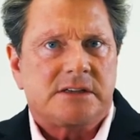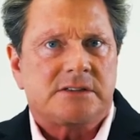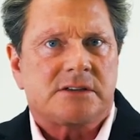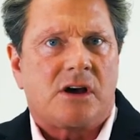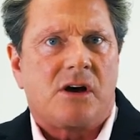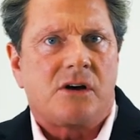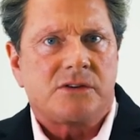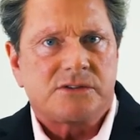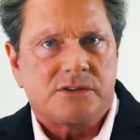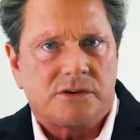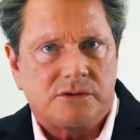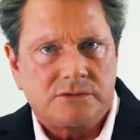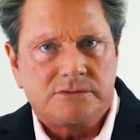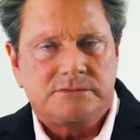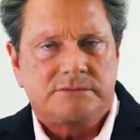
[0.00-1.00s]
is
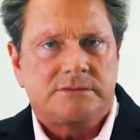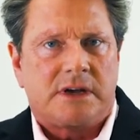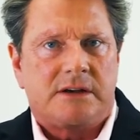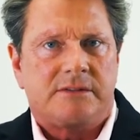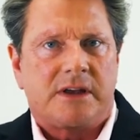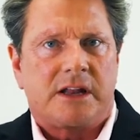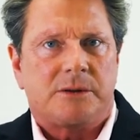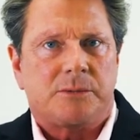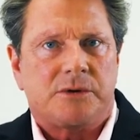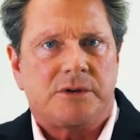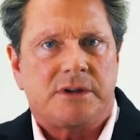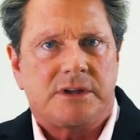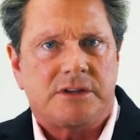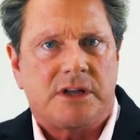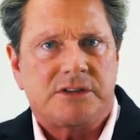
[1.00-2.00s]
also
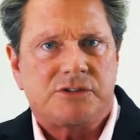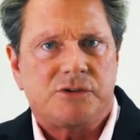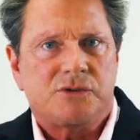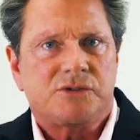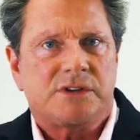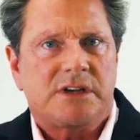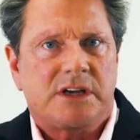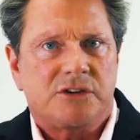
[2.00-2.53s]
available, and that's usually